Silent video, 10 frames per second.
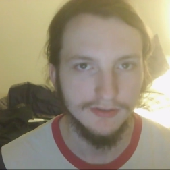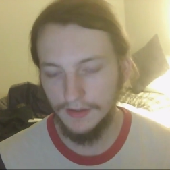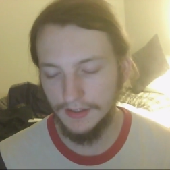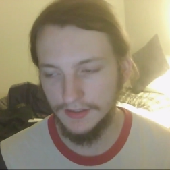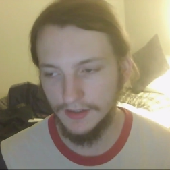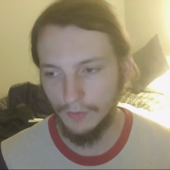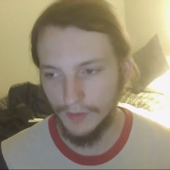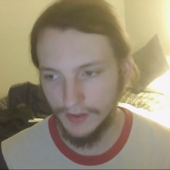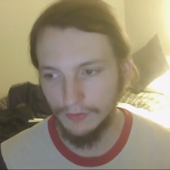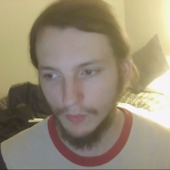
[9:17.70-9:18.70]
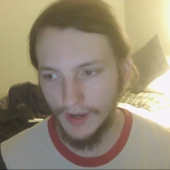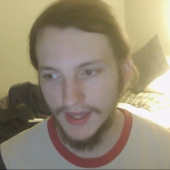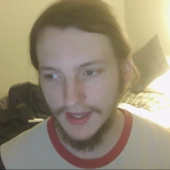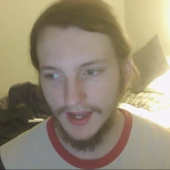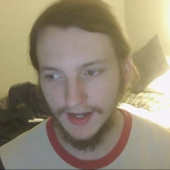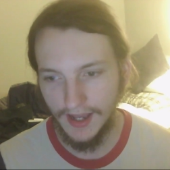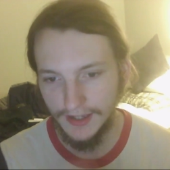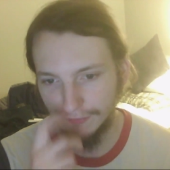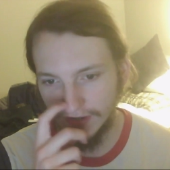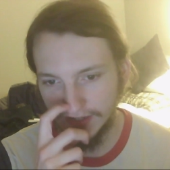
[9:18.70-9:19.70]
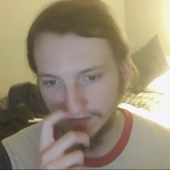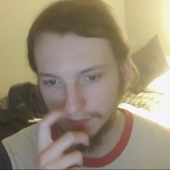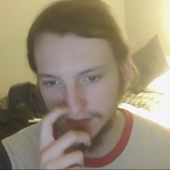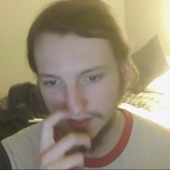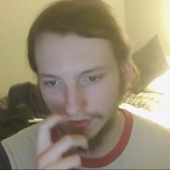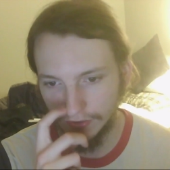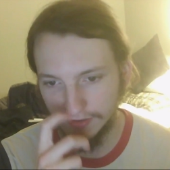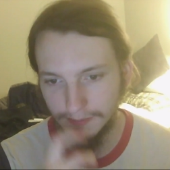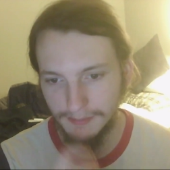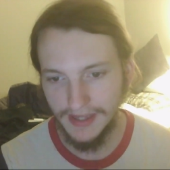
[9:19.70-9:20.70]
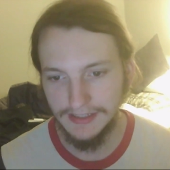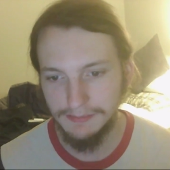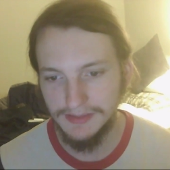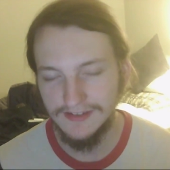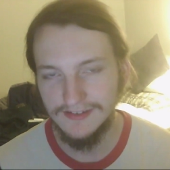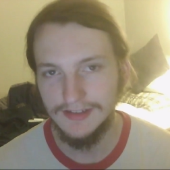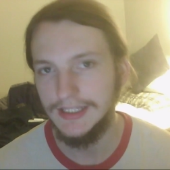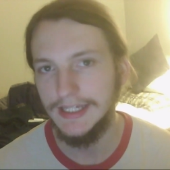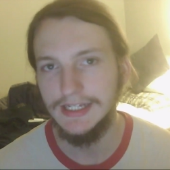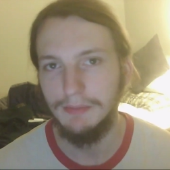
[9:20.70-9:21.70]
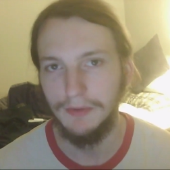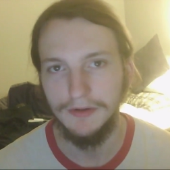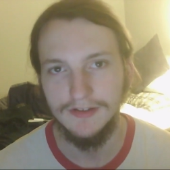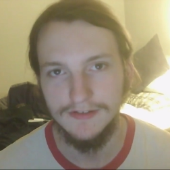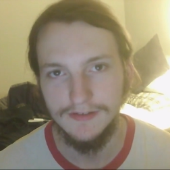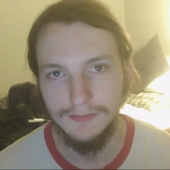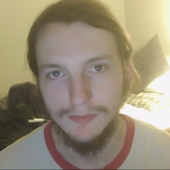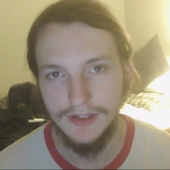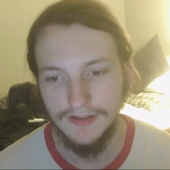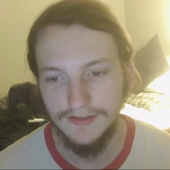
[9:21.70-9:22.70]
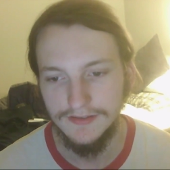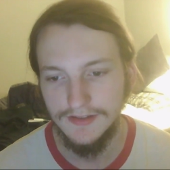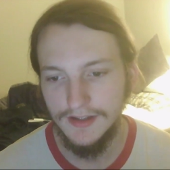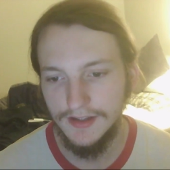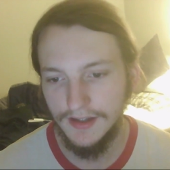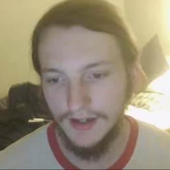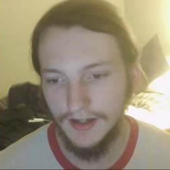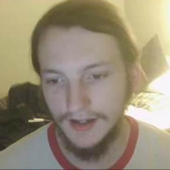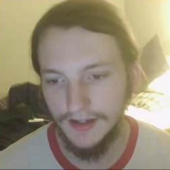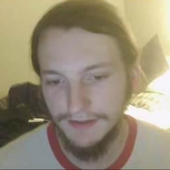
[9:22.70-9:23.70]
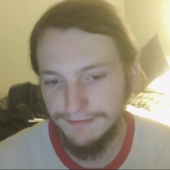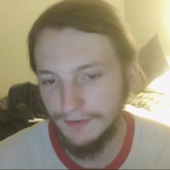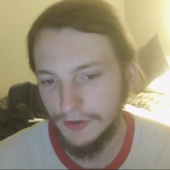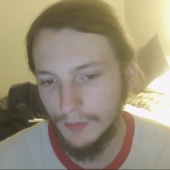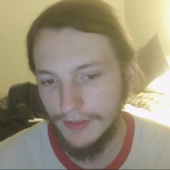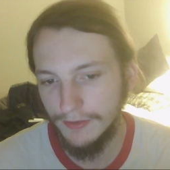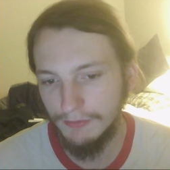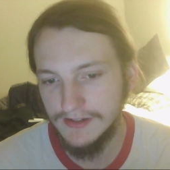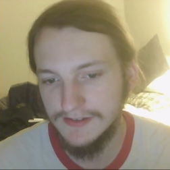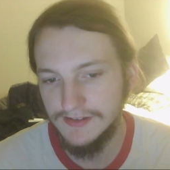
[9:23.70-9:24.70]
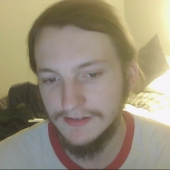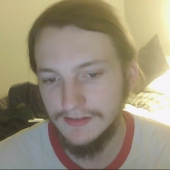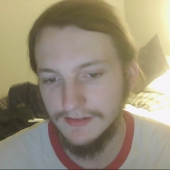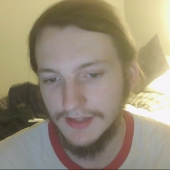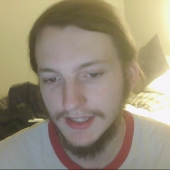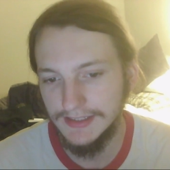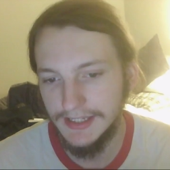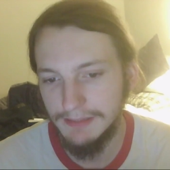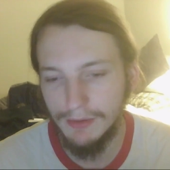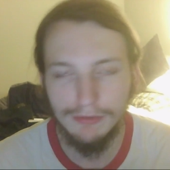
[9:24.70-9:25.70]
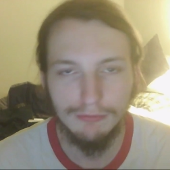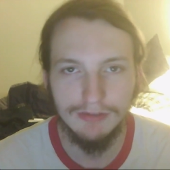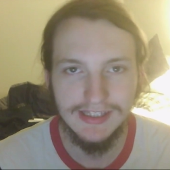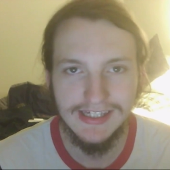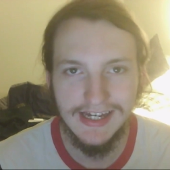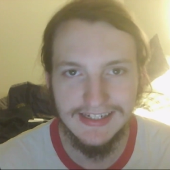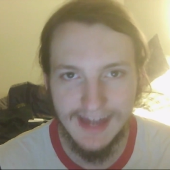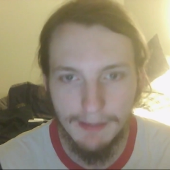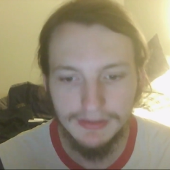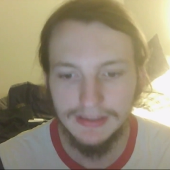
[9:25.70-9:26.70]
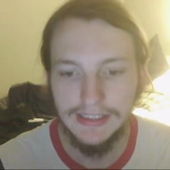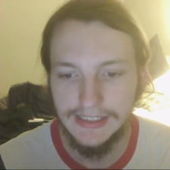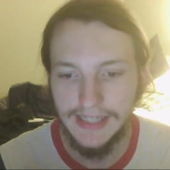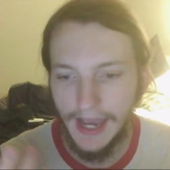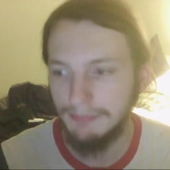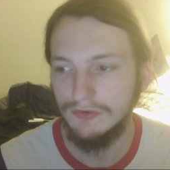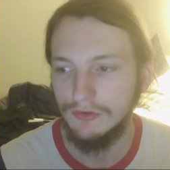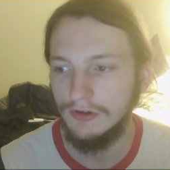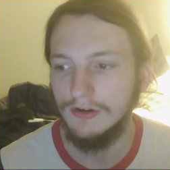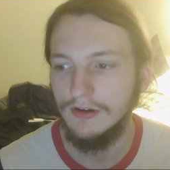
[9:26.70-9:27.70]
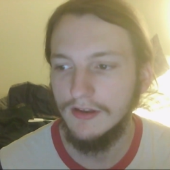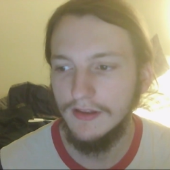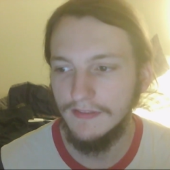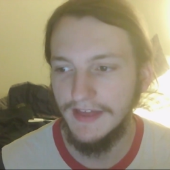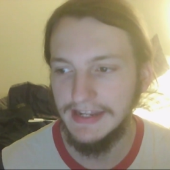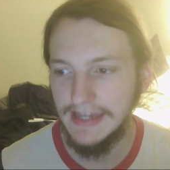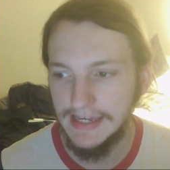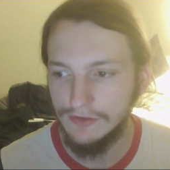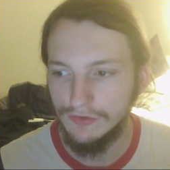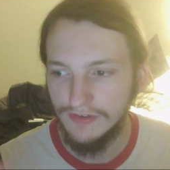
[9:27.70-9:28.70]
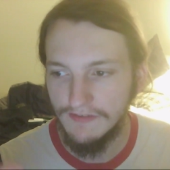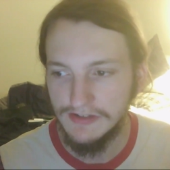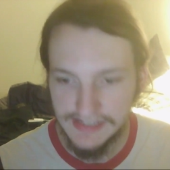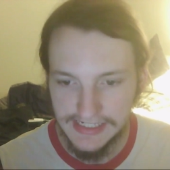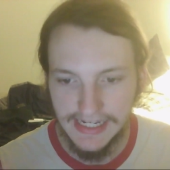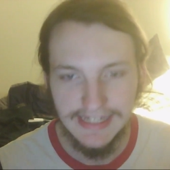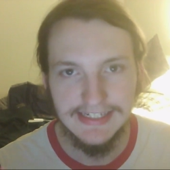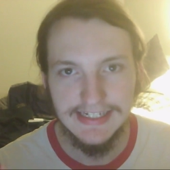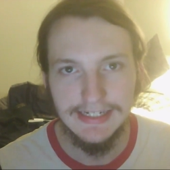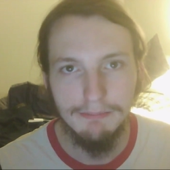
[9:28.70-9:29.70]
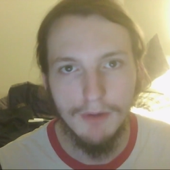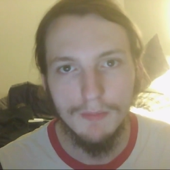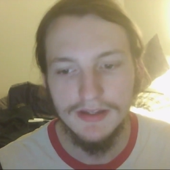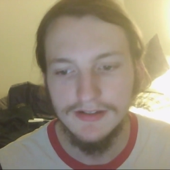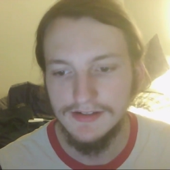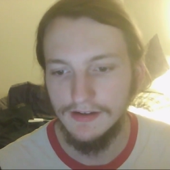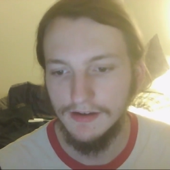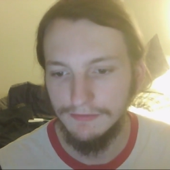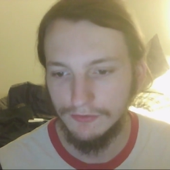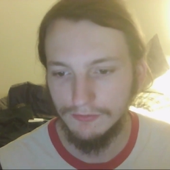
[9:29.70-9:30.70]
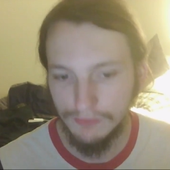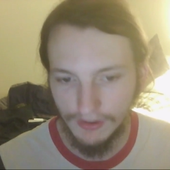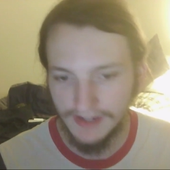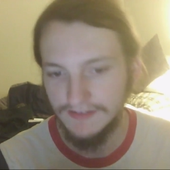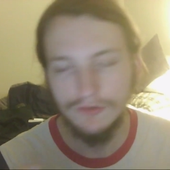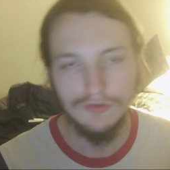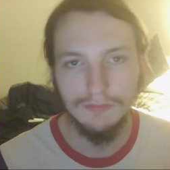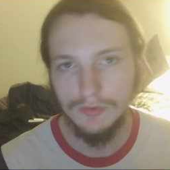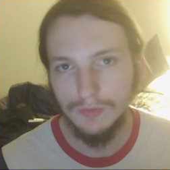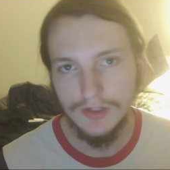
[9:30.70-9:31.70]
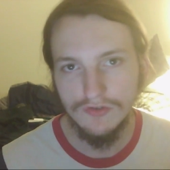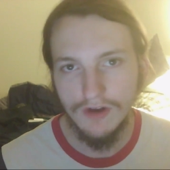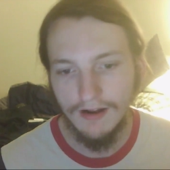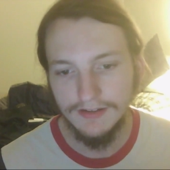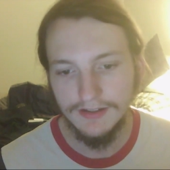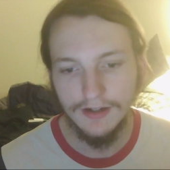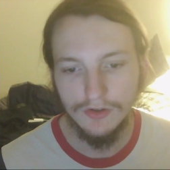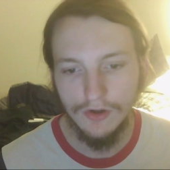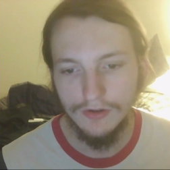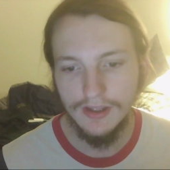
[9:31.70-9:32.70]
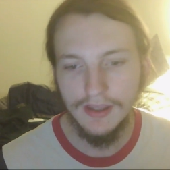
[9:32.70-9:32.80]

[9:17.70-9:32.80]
In a weird way, I kind of find it to be a good companion piece to Lady Bird in some ways, uh, if for no other reason that they both really adeptly capture that age seventeen eighteen moment of transition between child and young adult.